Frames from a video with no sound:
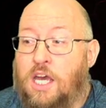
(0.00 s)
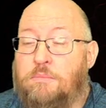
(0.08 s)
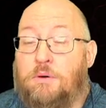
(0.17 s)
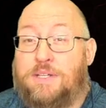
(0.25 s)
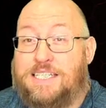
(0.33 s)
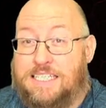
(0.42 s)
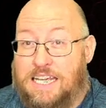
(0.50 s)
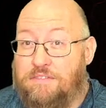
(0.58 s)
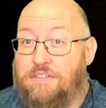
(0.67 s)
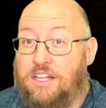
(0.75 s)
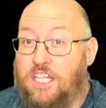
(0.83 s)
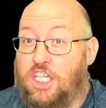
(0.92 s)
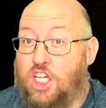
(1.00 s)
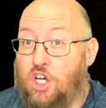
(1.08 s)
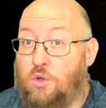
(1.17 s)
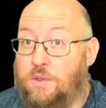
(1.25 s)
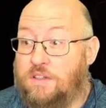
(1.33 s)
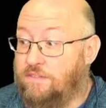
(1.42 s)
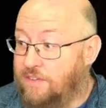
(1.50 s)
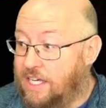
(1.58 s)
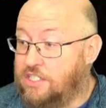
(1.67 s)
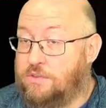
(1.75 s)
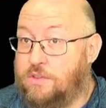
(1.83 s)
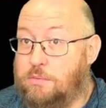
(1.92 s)
But we definitely go with a
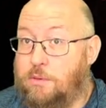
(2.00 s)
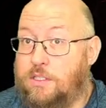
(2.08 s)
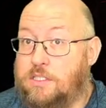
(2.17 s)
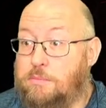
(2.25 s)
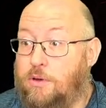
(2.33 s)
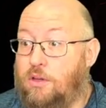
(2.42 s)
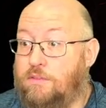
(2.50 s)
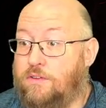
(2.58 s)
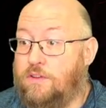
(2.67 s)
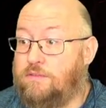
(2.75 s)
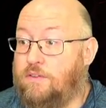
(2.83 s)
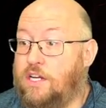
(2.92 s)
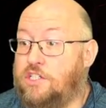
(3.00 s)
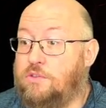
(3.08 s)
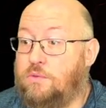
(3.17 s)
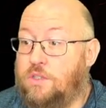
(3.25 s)
fast response ball for the fresh.